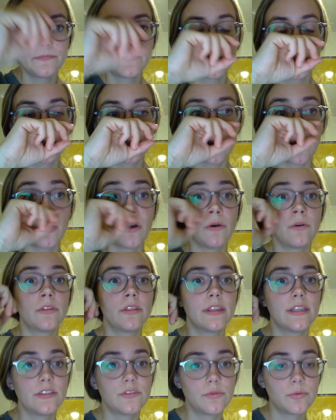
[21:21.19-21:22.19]

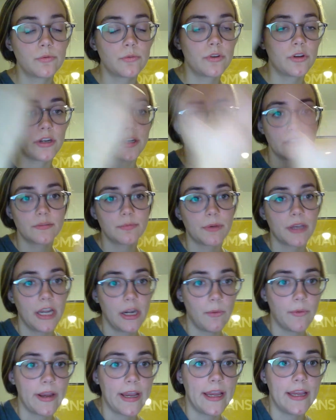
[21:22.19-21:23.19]
So this could explain
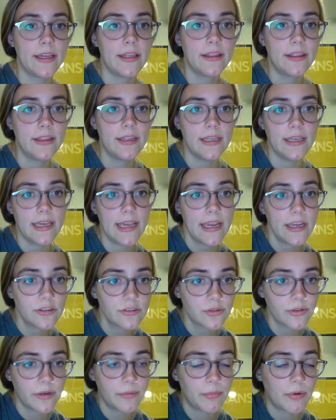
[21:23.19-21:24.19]
away the
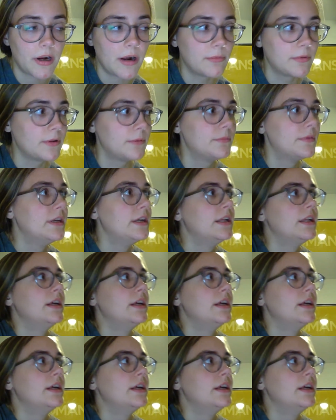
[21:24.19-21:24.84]
android problem,